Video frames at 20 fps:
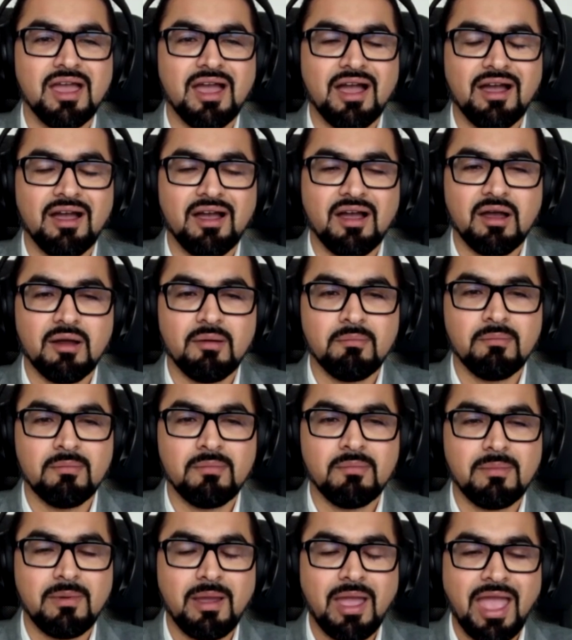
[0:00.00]

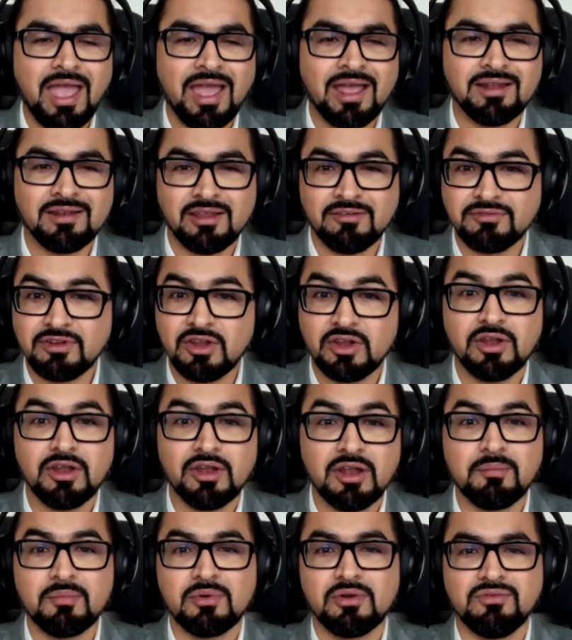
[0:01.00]
And I've done a
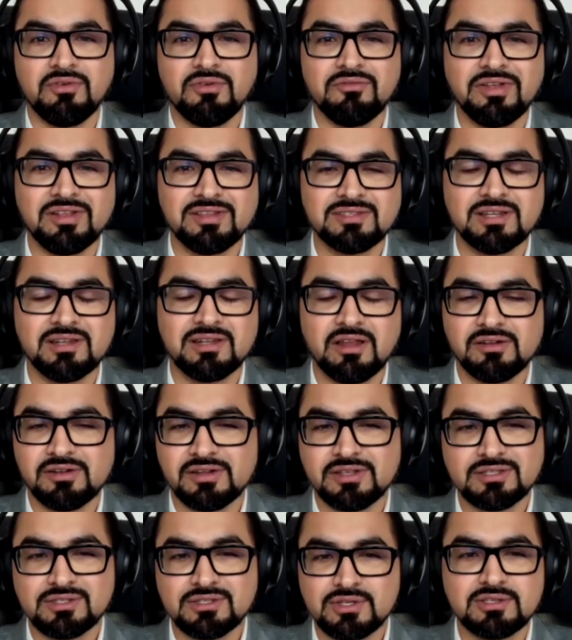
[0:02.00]
number of events in
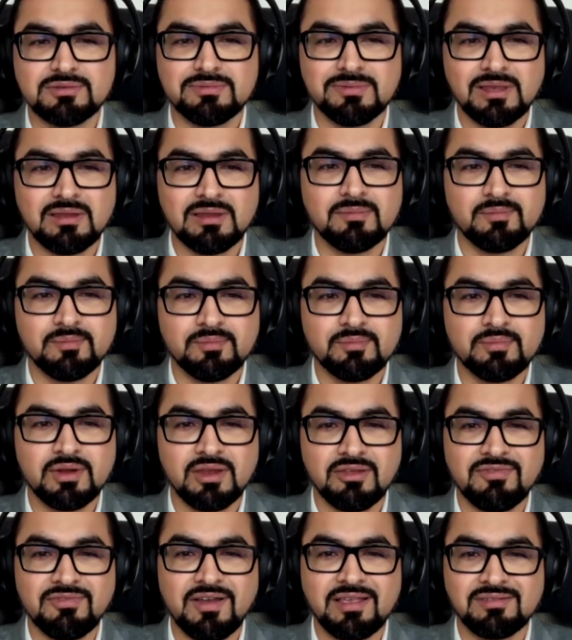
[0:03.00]
London. So it's been
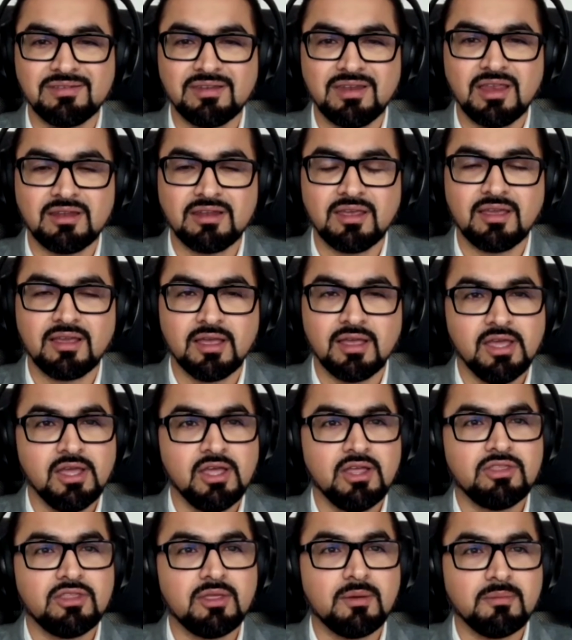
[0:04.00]
pretty fascinating.
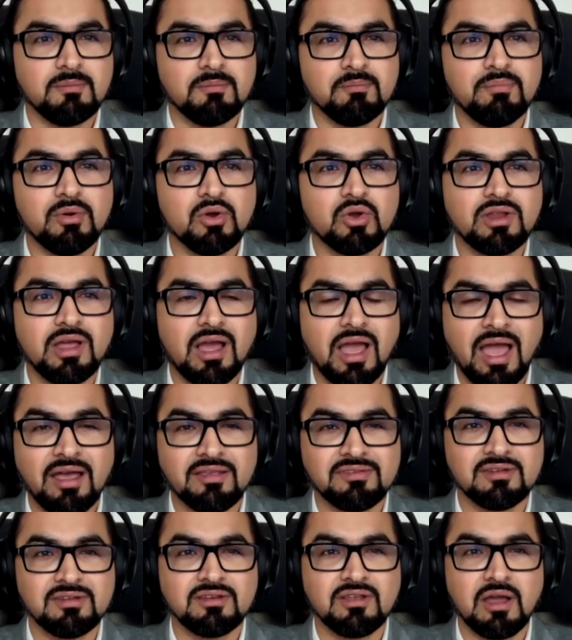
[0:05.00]
The book
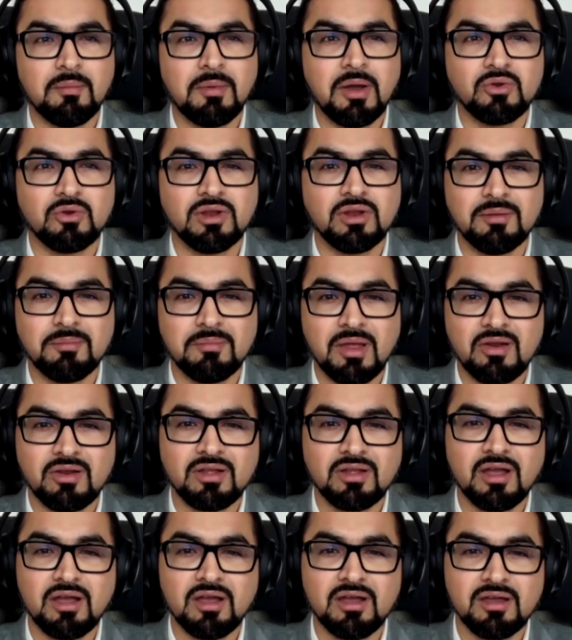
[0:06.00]
hasn't come out in
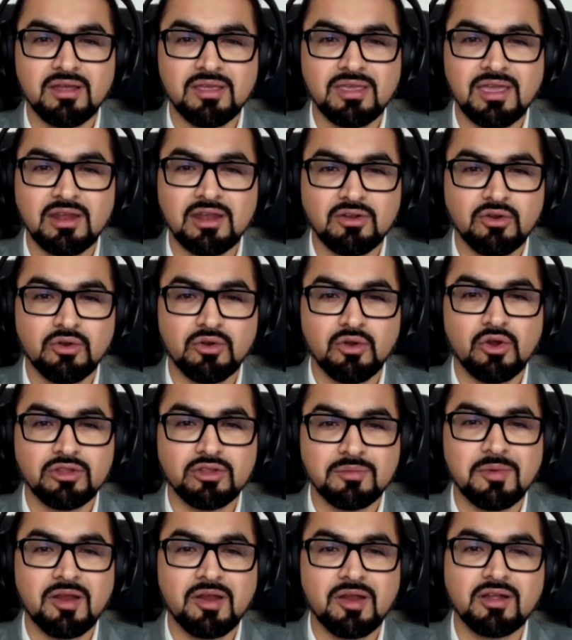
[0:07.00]
America yet, or North
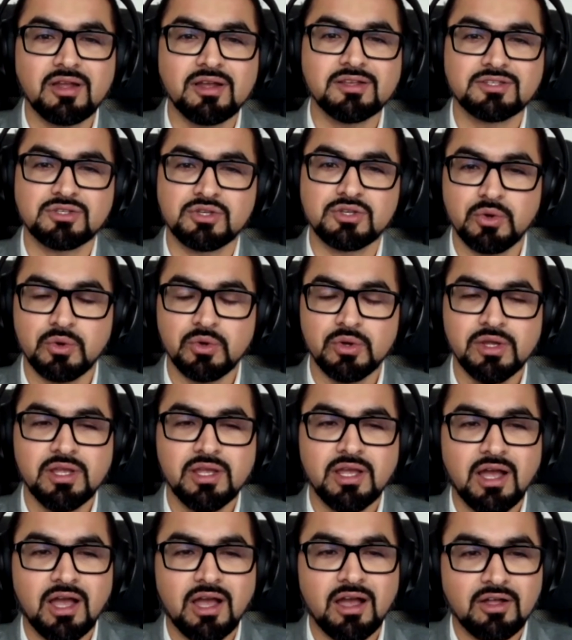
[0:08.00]
America. So
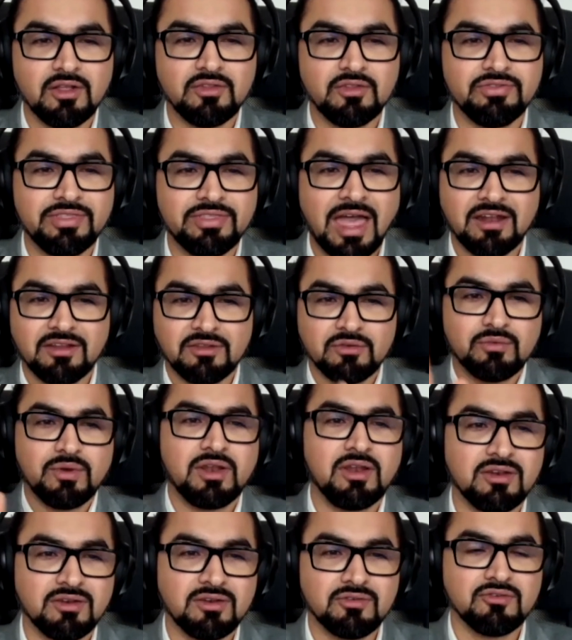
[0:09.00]
that is
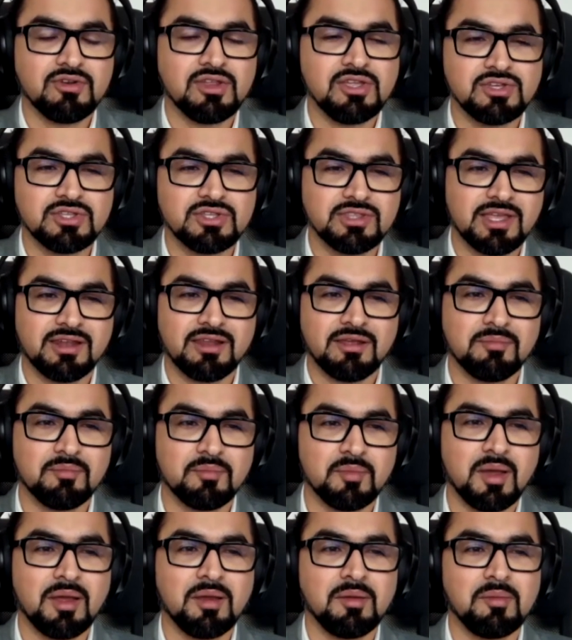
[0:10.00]
one region that
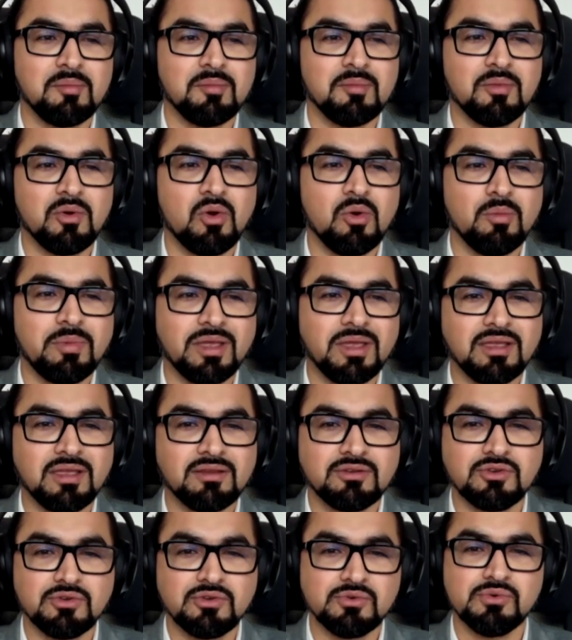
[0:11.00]
I'm
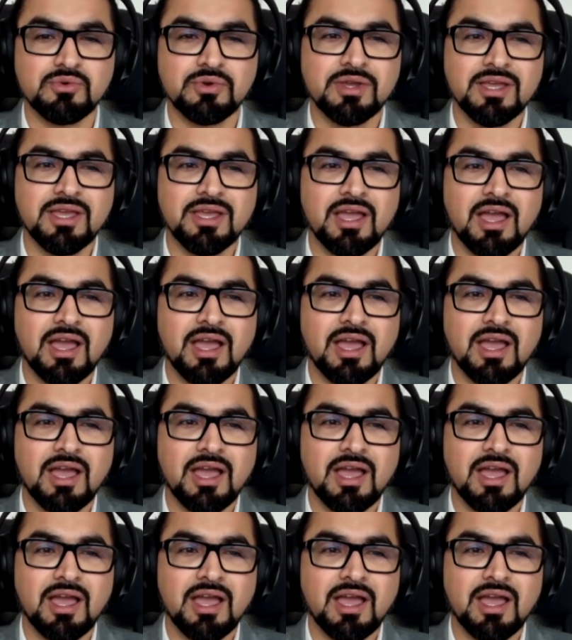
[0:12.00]
hoping to